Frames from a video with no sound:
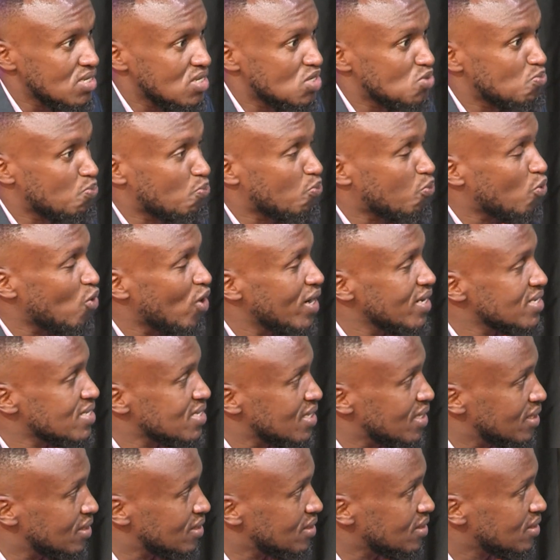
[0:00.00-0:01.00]
is
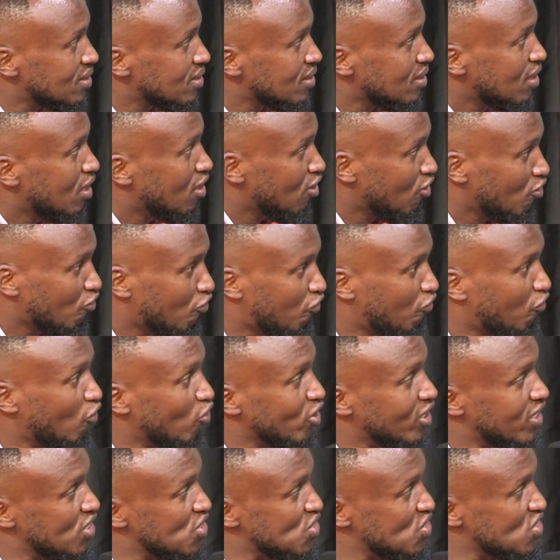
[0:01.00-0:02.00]
present
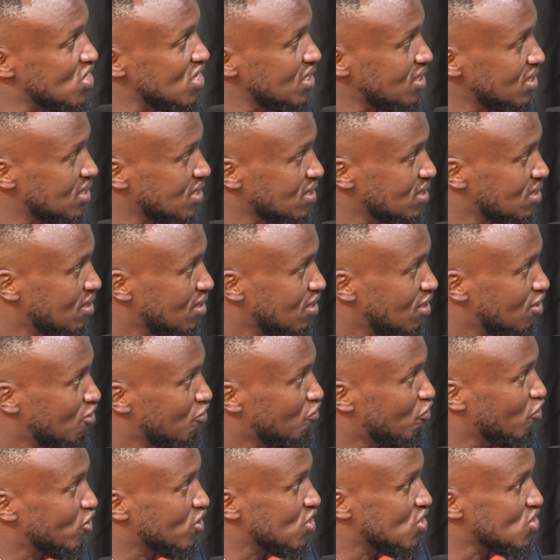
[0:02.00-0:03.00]
for deceit,
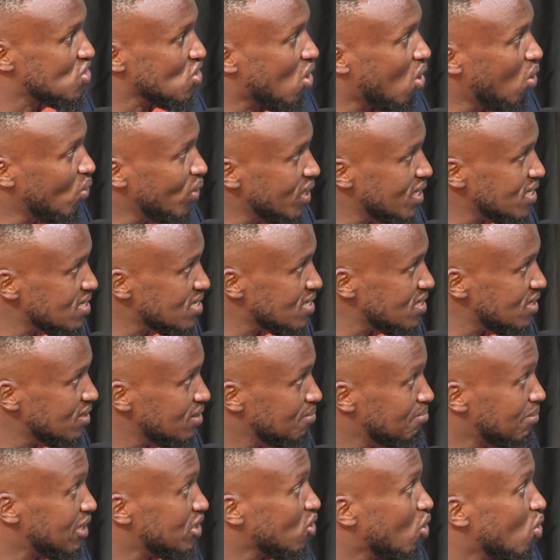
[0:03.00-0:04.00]
for dishonesty,
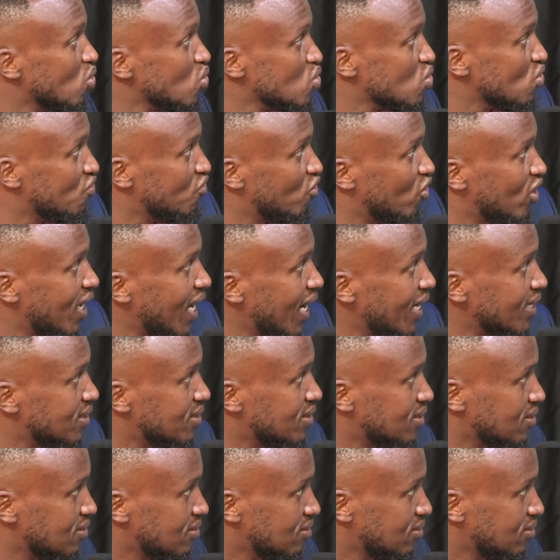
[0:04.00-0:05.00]
but also for light.